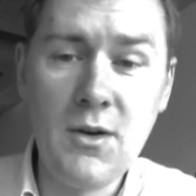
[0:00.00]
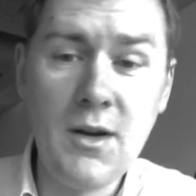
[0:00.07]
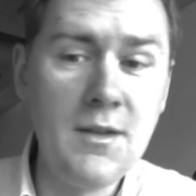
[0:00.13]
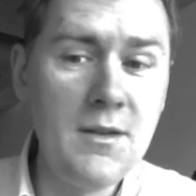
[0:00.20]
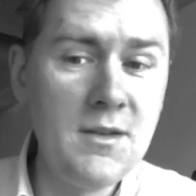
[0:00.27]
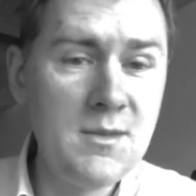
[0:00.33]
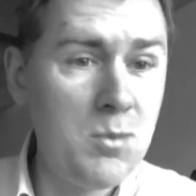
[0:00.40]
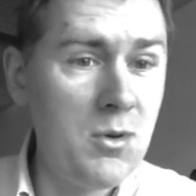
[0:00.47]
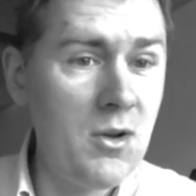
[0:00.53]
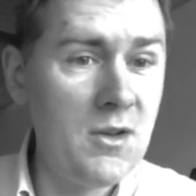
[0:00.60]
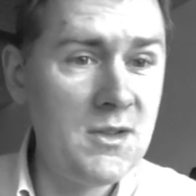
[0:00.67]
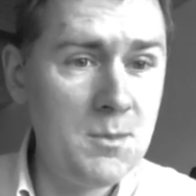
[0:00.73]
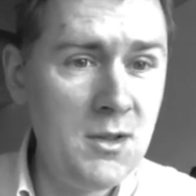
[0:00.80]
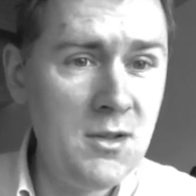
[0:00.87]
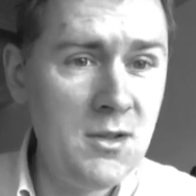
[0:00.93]
And this
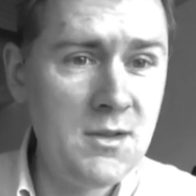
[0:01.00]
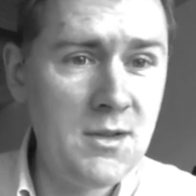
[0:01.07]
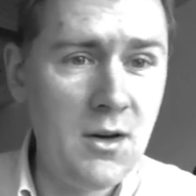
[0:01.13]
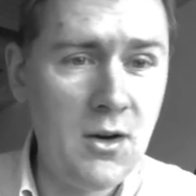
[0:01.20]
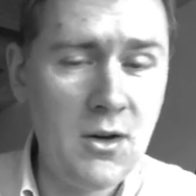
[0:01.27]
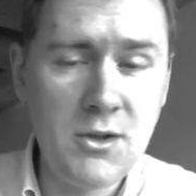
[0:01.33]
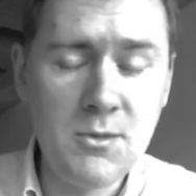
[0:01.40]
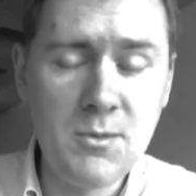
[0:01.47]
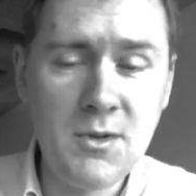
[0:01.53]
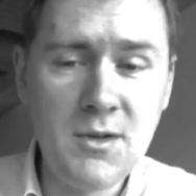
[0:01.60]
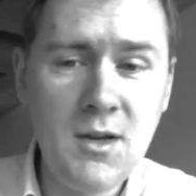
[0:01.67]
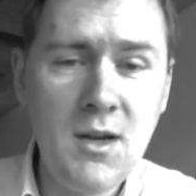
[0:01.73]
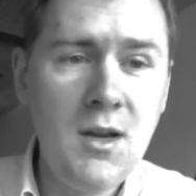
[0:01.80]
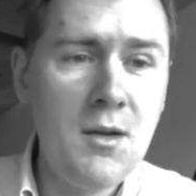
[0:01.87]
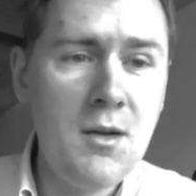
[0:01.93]
plausibility argument
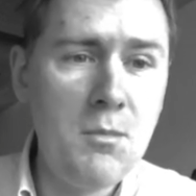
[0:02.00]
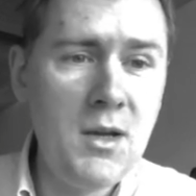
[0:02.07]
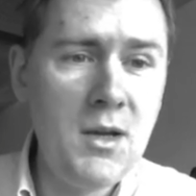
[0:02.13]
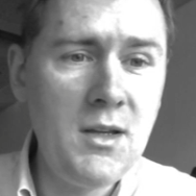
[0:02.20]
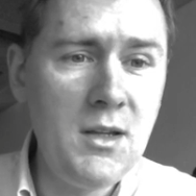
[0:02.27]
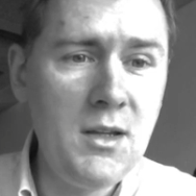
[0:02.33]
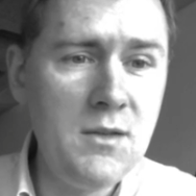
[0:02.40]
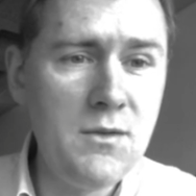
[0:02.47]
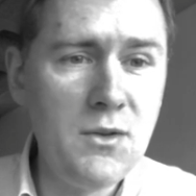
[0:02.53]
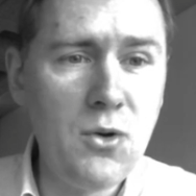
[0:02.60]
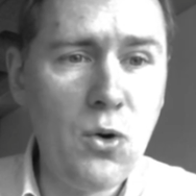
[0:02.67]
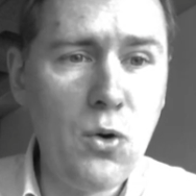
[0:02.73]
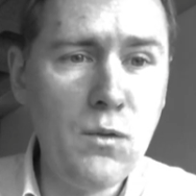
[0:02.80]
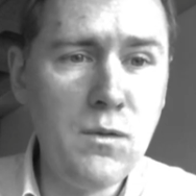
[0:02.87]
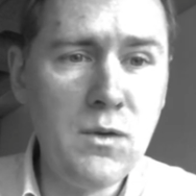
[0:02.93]
may even
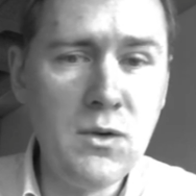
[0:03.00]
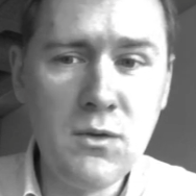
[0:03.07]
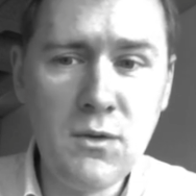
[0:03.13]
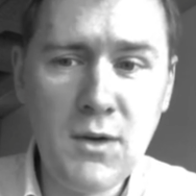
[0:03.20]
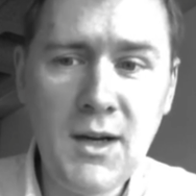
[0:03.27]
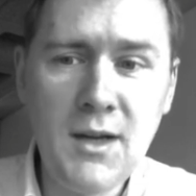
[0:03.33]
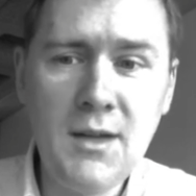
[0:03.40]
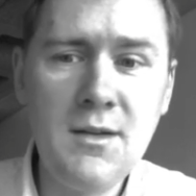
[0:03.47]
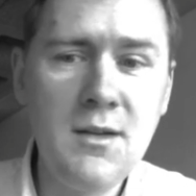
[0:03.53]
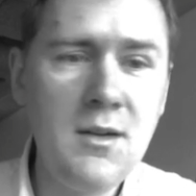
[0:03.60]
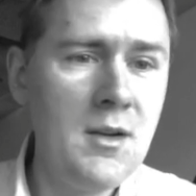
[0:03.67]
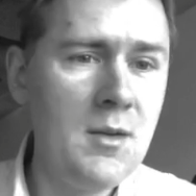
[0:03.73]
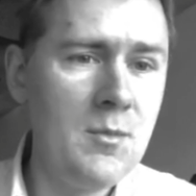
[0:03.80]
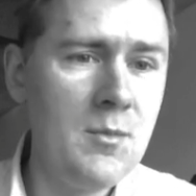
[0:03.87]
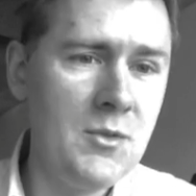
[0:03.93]
override
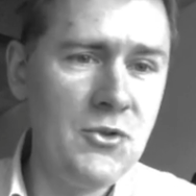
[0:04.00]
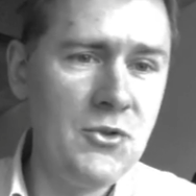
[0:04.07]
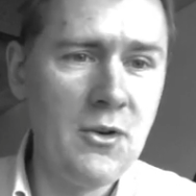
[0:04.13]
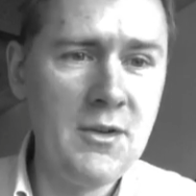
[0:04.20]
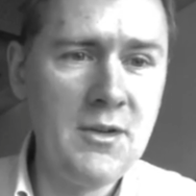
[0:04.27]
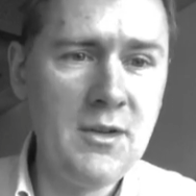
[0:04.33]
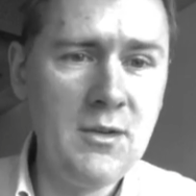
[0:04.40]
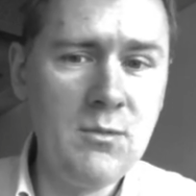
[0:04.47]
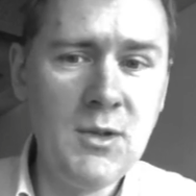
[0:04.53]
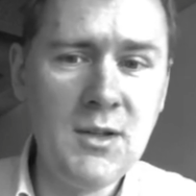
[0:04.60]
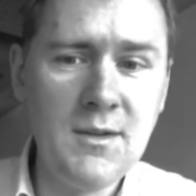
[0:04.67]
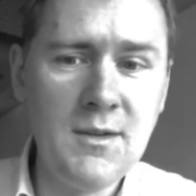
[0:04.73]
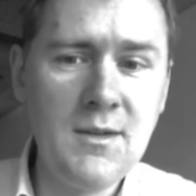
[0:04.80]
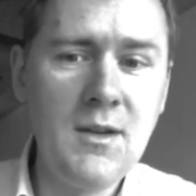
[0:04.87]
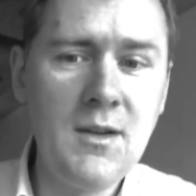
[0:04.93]
majority
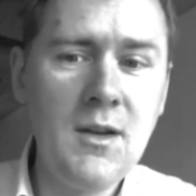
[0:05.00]
wins.